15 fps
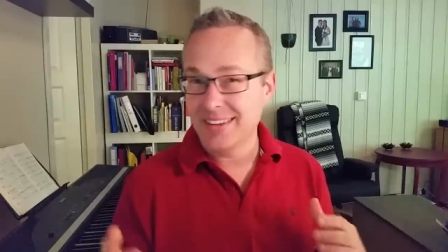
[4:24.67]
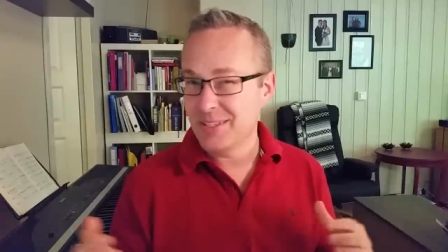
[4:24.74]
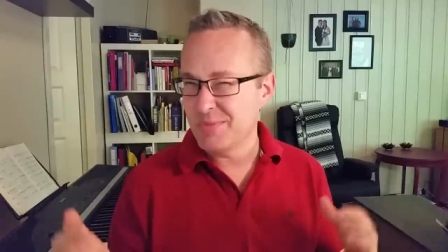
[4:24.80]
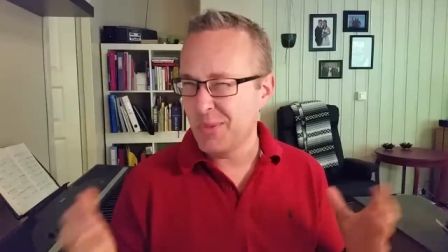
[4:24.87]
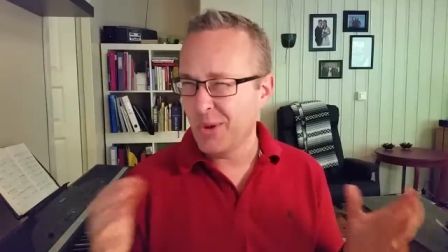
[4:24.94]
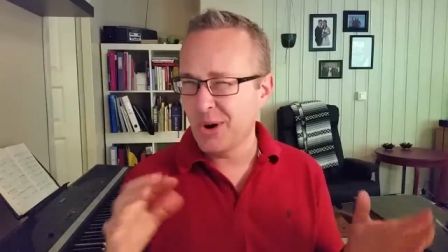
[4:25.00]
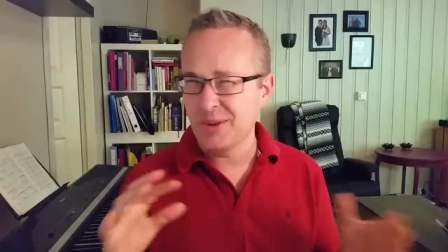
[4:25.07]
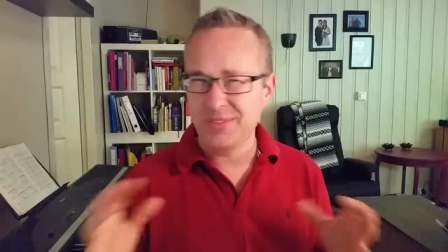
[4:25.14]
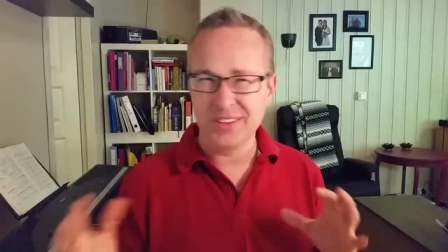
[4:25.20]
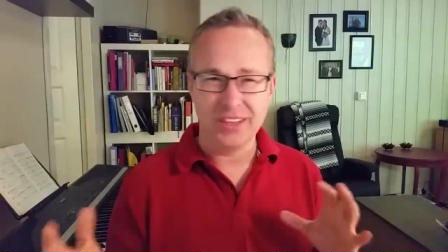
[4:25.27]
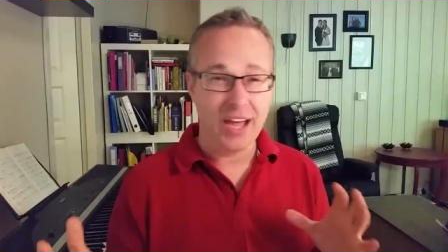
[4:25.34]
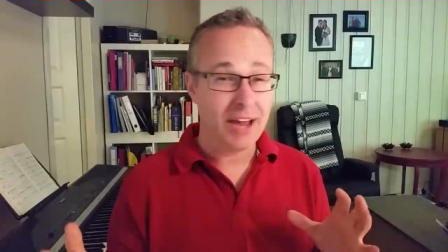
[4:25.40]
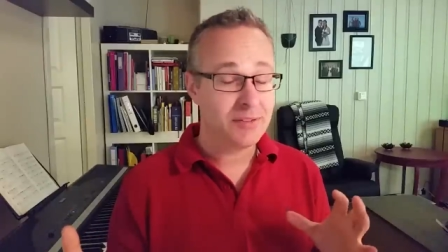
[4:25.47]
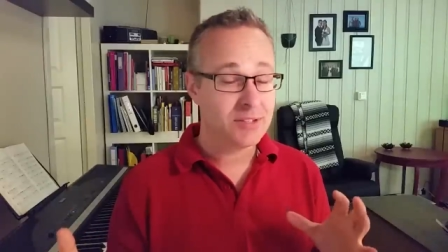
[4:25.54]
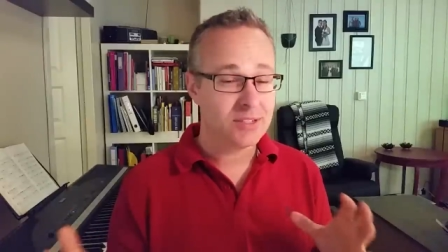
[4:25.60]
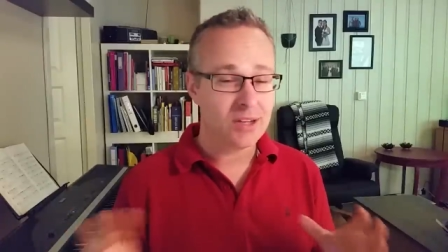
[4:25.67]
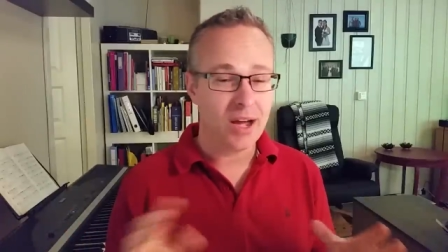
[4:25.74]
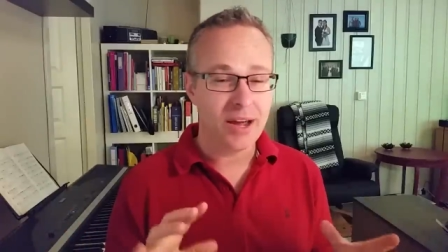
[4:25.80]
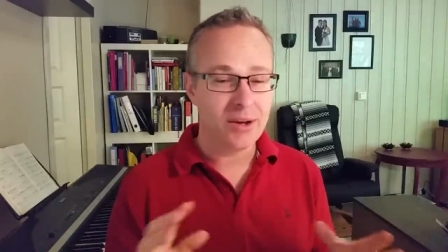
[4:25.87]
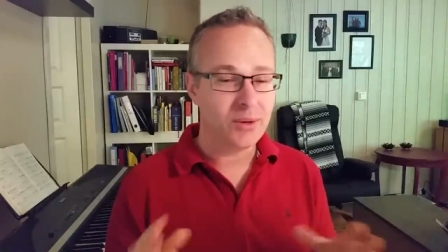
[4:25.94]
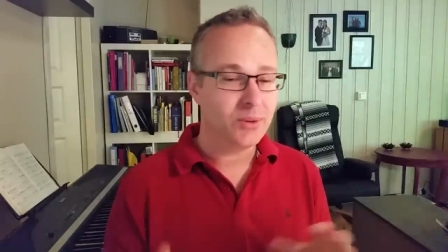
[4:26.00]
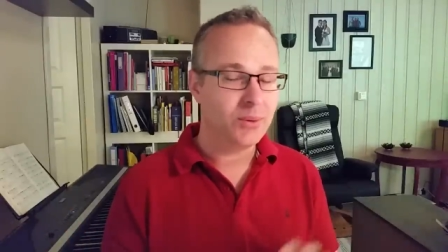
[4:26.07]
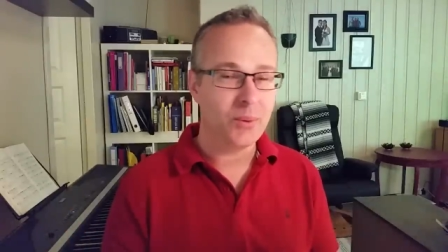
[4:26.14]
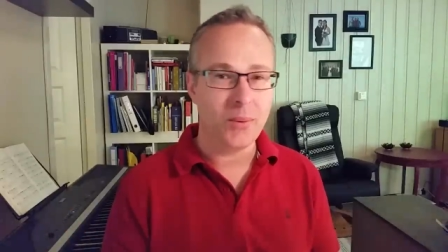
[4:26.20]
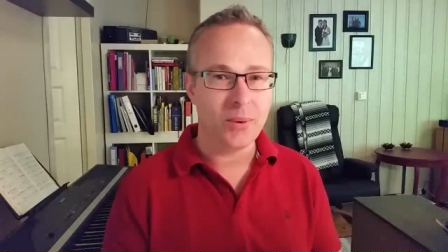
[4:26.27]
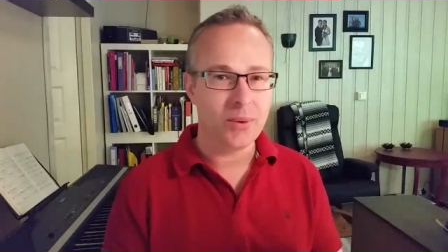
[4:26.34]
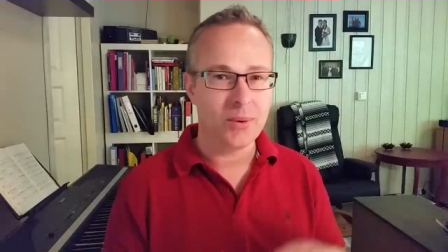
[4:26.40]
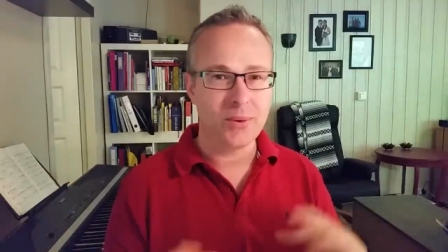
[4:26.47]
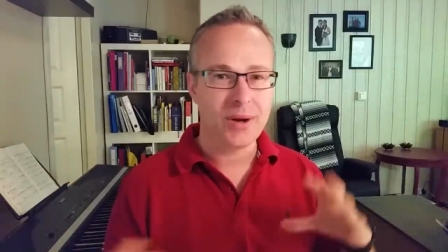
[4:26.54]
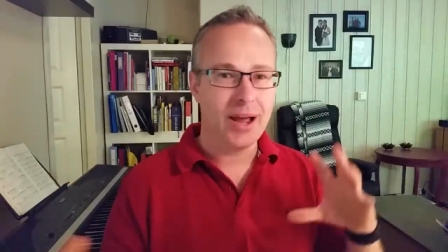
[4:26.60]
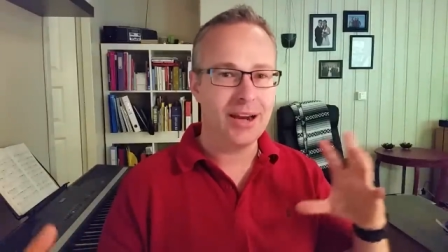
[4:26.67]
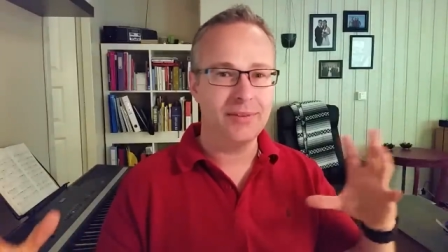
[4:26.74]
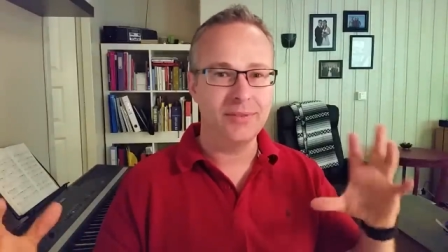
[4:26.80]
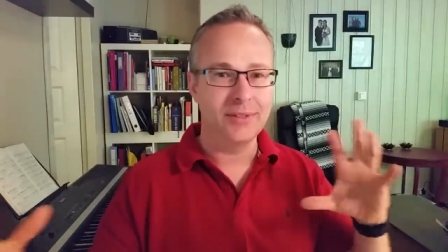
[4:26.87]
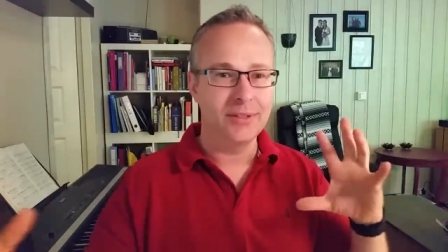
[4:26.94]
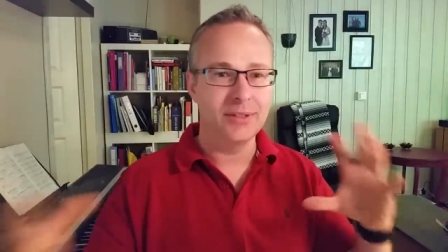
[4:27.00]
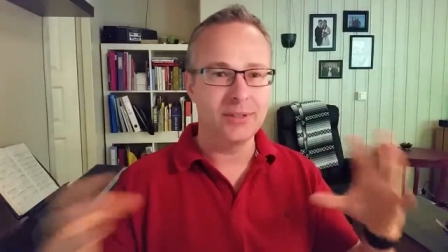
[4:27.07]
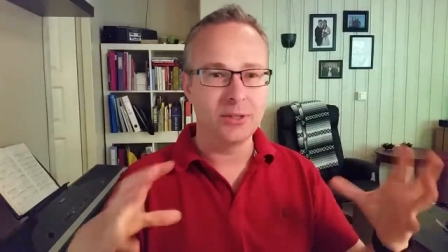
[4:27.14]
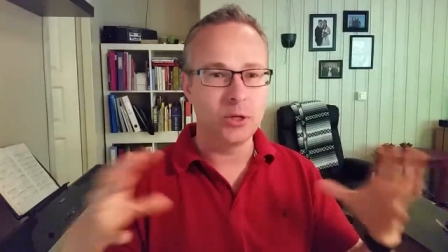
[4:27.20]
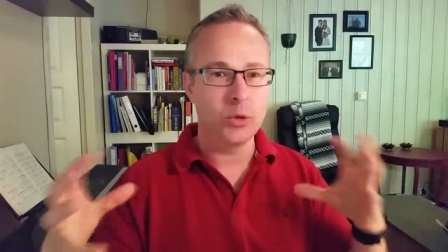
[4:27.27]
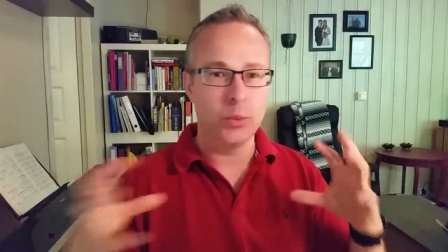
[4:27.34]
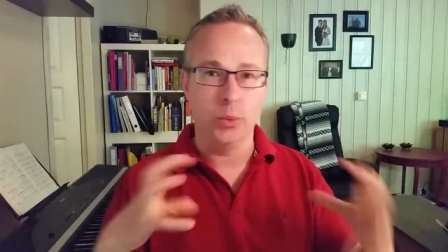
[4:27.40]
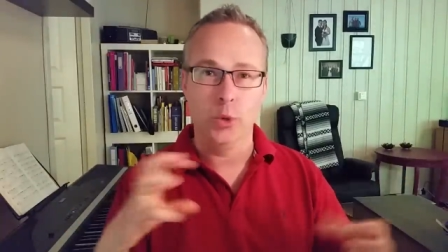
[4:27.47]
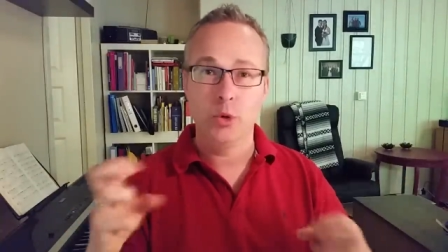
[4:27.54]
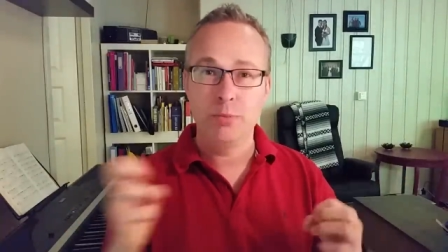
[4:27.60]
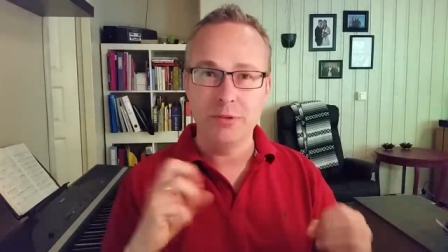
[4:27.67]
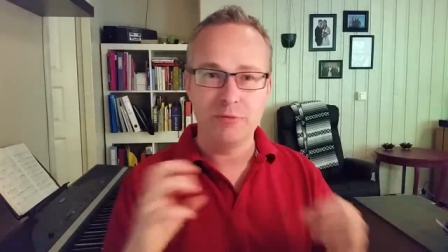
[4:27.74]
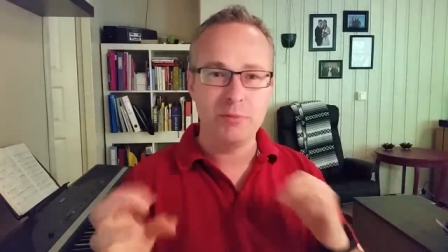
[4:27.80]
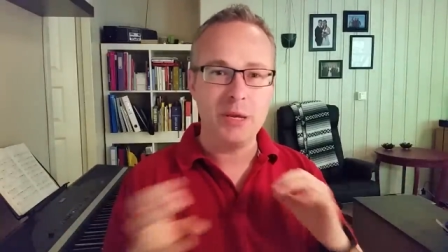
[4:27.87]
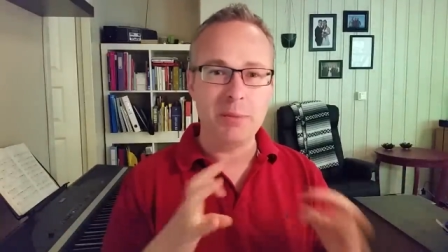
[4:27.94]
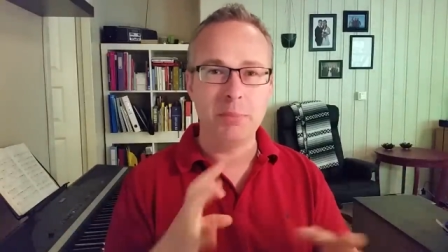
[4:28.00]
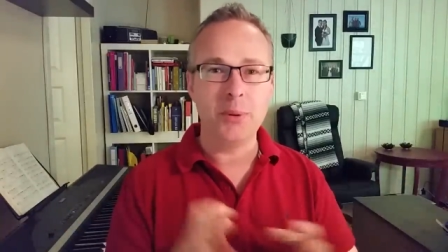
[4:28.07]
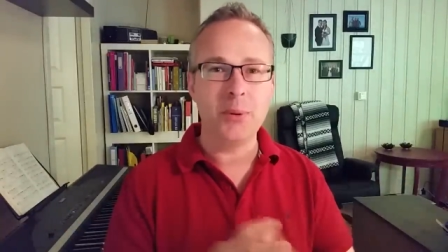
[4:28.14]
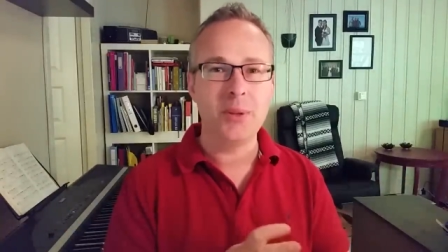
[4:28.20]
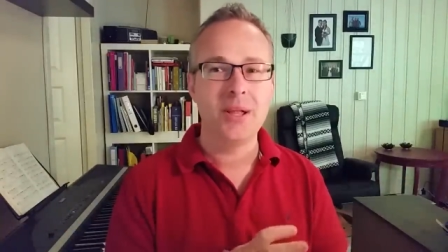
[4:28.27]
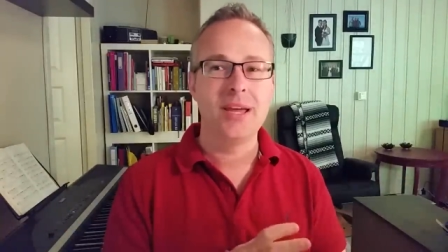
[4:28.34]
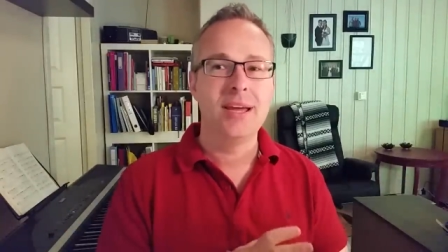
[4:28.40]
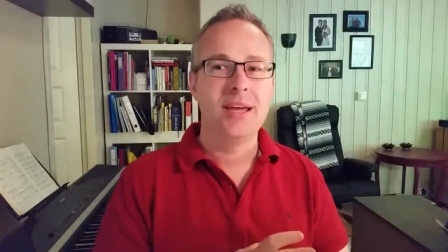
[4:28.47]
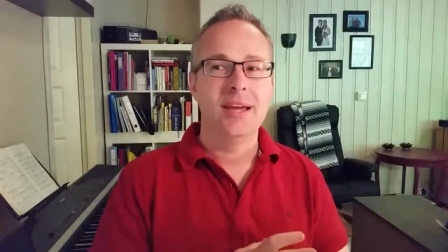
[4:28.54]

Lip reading: It's more of a lifestyle or kind of a group of people.